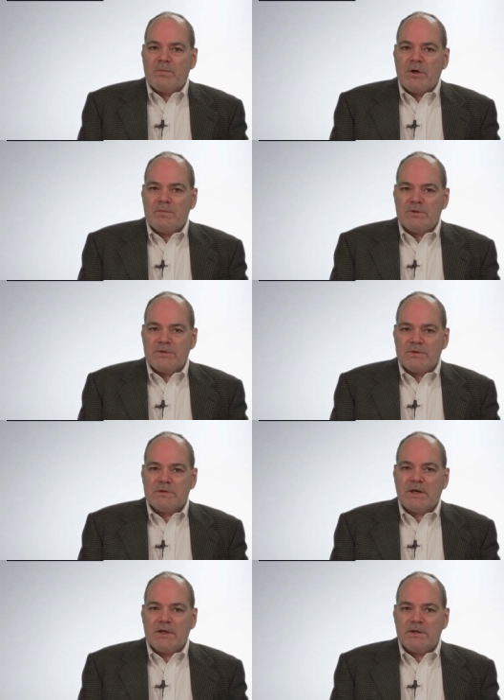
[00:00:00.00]
publishes
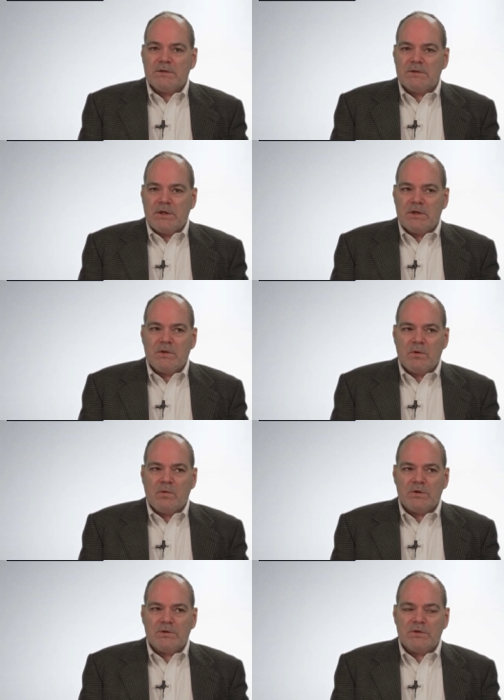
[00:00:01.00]
his ideas in The Origin